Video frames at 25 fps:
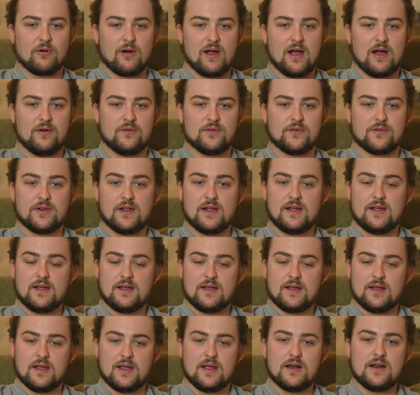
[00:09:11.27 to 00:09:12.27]
rounds
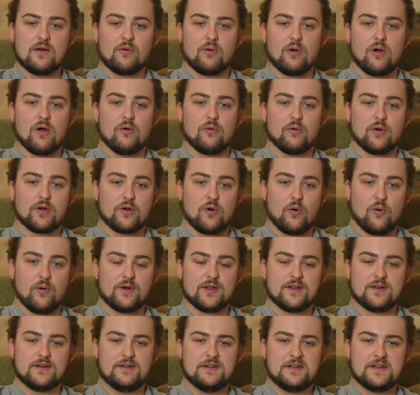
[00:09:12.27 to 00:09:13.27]
in a row
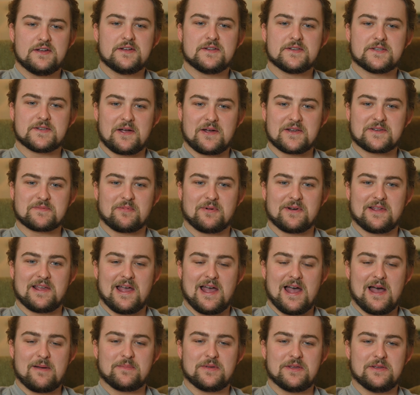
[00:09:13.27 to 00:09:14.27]
recorded, so I was pretty
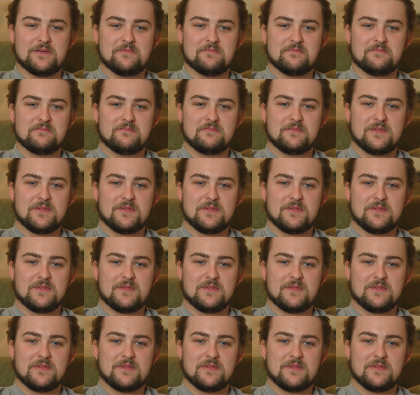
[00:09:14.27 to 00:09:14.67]
happy.